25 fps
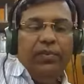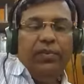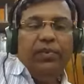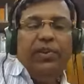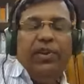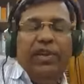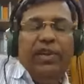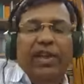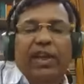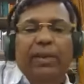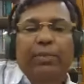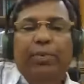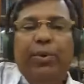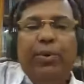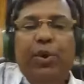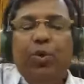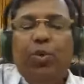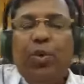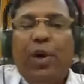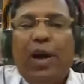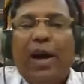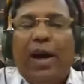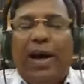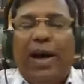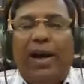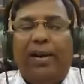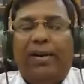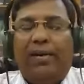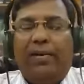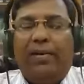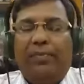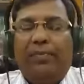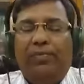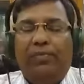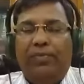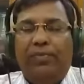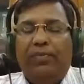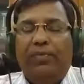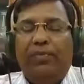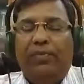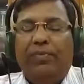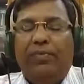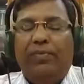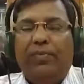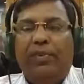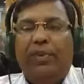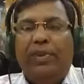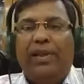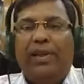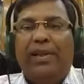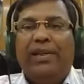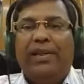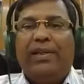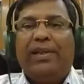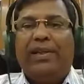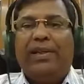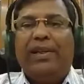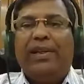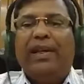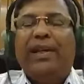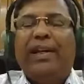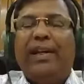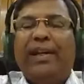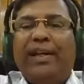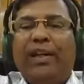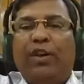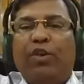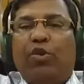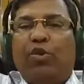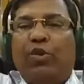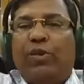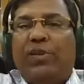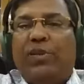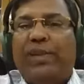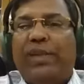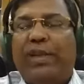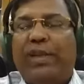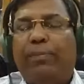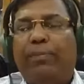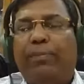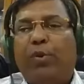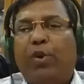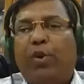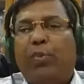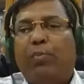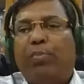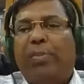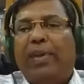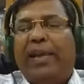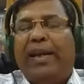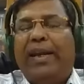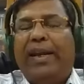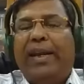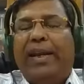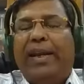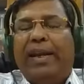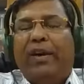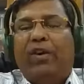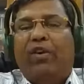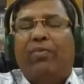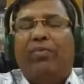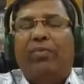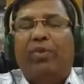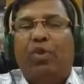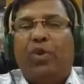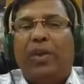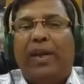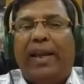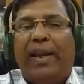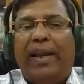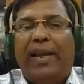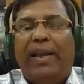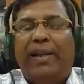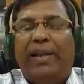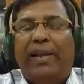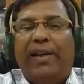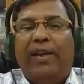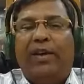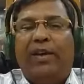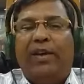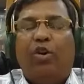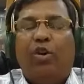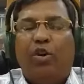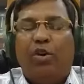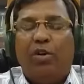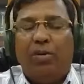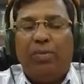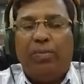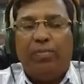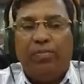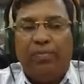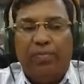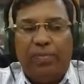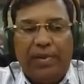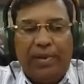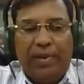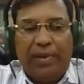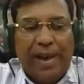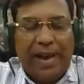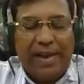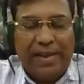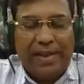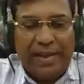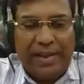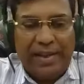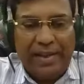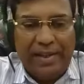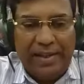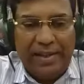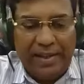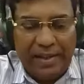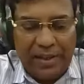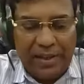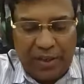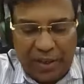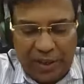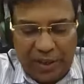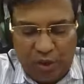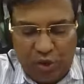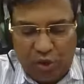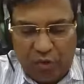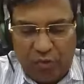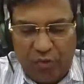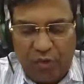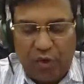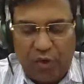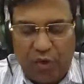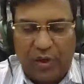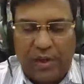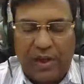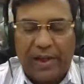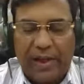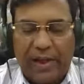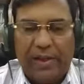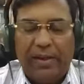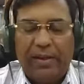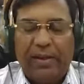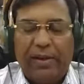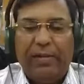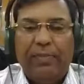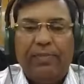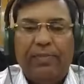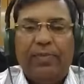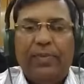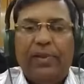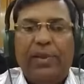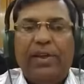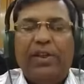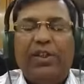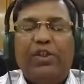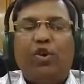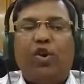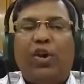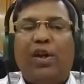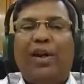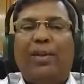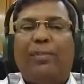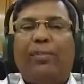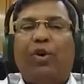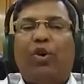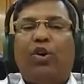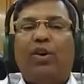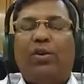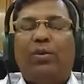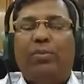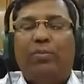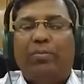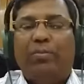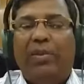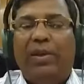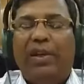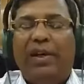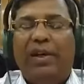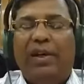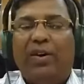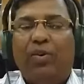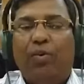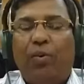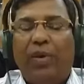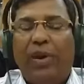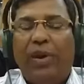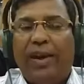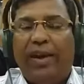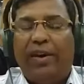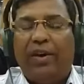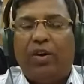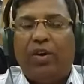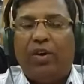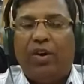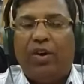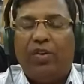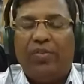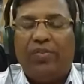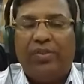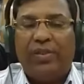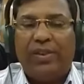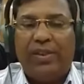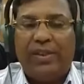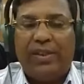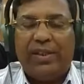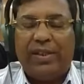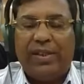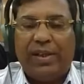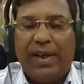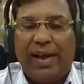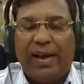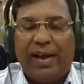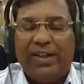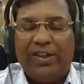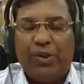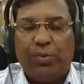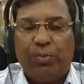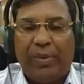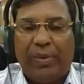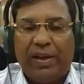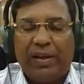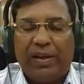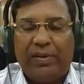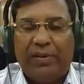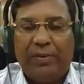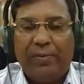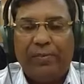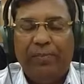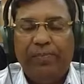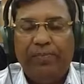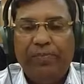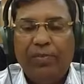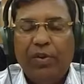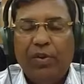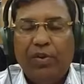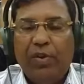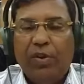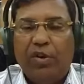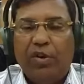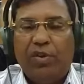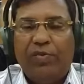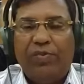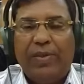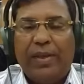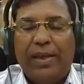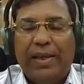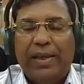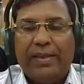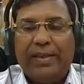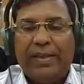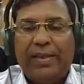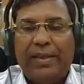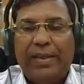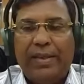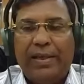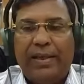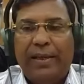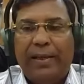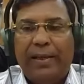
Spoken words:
if you are training yourself from beginning of your career or at any stage of your career, it is all about being aware of this aspect of case theory.